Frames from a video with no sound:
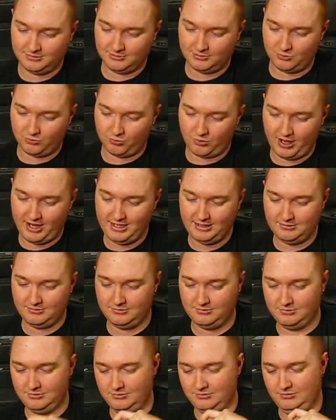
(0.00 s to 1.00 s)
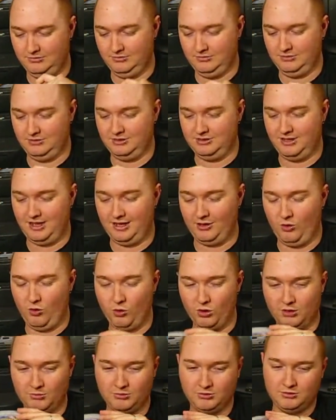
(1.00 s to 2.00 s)
great, it's not
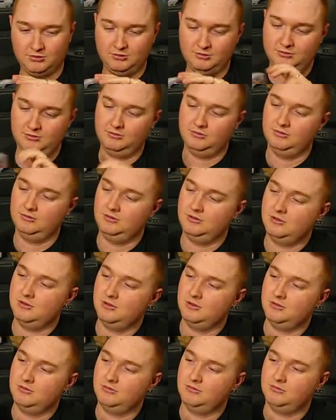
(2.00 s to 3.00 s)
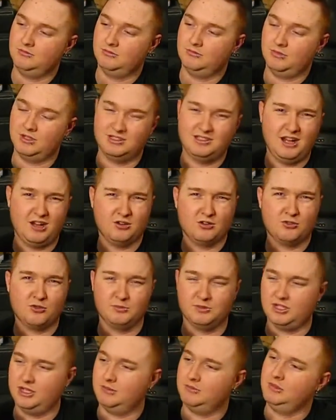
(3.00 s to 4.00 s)
horrible, but it's not Earthworm
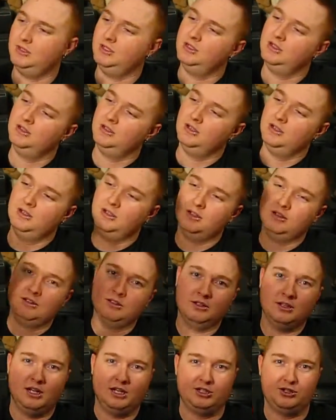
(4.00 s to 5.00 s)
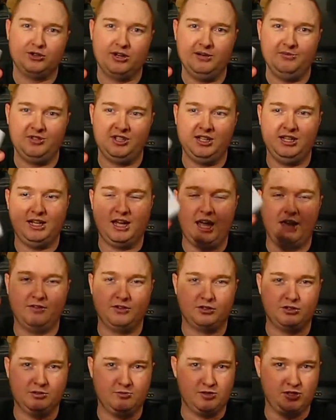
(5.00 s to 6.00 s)
Jim. Extreme G, I have
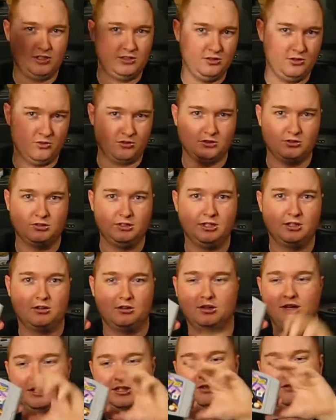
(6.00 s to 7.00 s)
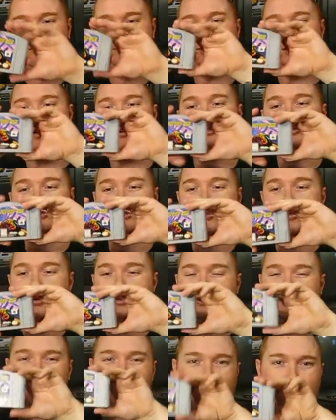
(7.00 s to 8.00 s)
Extreme G2 in an earlier collection video, so I wanted
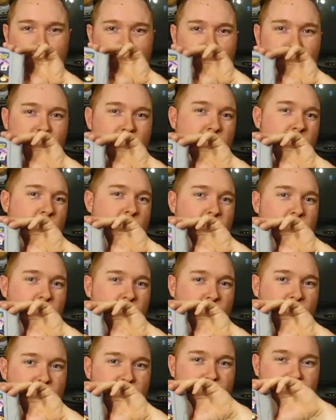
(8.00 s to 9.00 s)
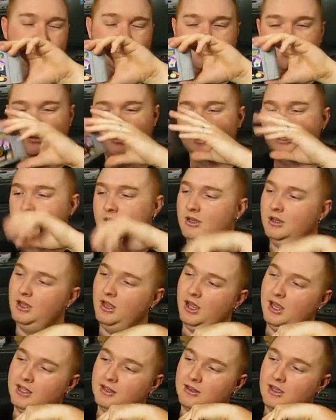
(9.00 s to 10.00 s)
to round out the collection.
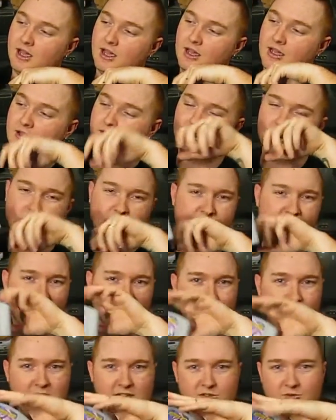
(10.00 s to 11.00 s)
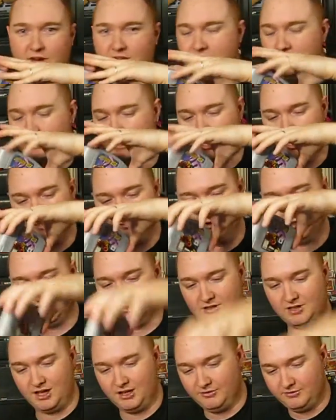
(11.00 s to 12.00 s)
And, fast-paced racing game, good
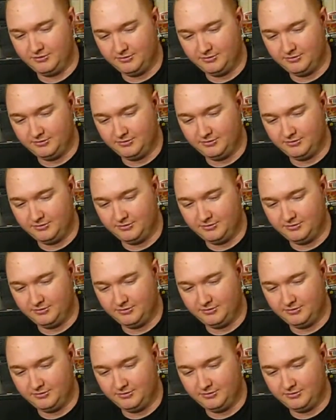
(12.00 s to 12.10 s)
stuff.